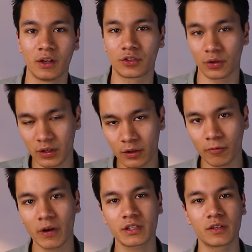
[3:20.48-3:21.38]
So in the
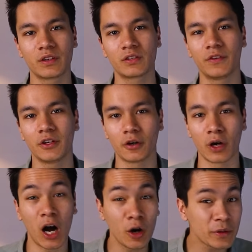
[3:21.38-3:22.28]
rest of this video,
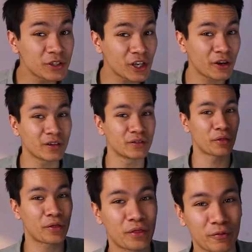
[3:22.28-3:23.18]
I'll be sharing the
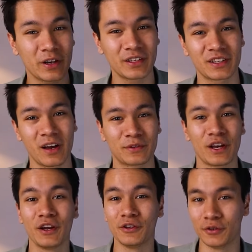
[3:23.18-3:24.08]
3 steps
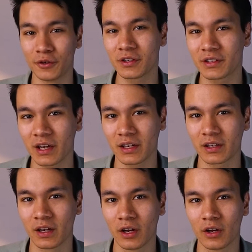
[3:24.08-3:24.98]
you can
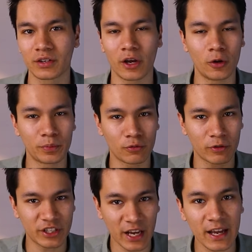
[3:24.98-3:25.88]
take to help you
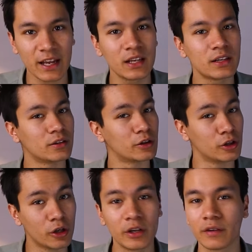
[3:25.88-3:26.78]
retain and
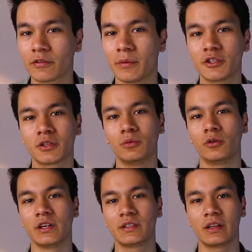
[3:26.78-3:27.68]
learn information
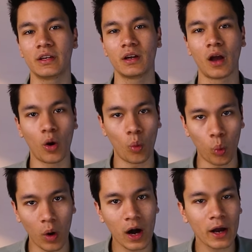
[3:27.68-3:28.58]
more easily
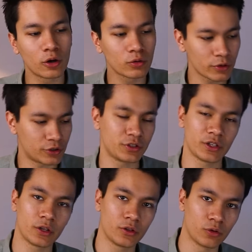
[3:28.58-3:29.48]
while
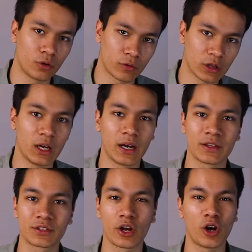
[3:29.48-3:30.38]
reducing your
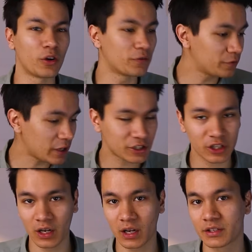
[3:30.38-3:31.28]
reliance on
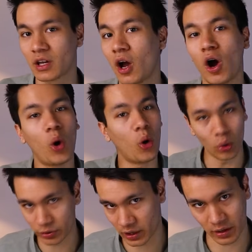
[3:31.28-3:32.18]
flashcards
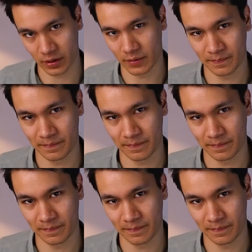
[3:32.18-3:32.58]
altogether.